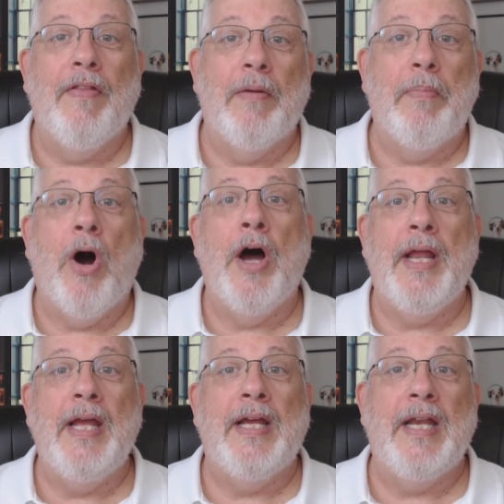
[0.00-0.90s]
the
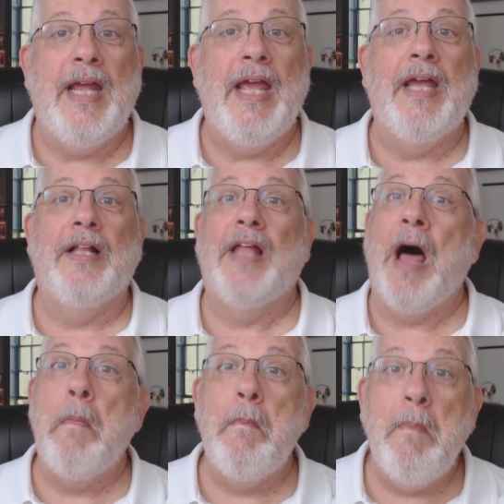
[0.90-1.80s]
body can heal
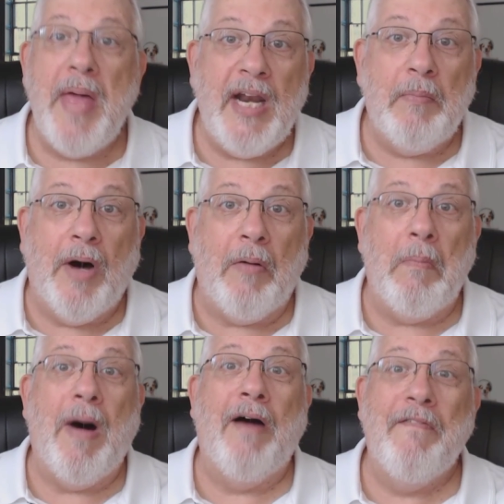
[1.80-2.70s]
a
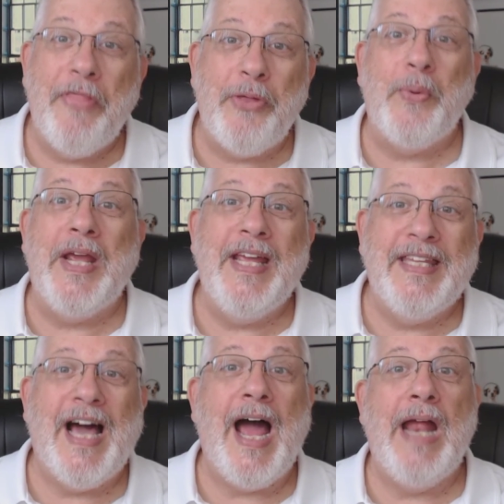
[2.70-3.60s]
minimum of 3
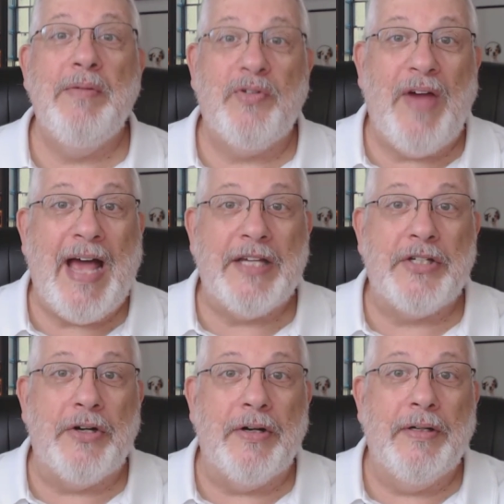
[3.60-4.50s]
times
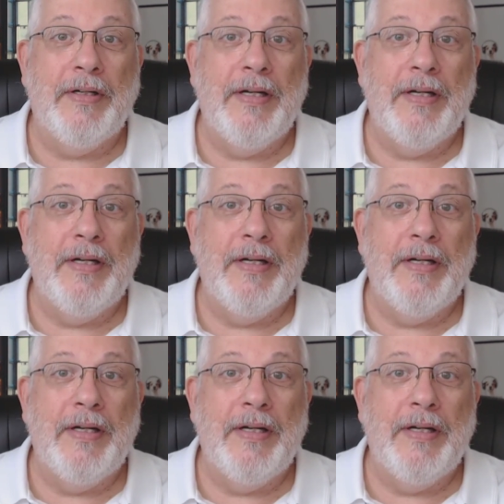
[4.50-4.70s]
faster?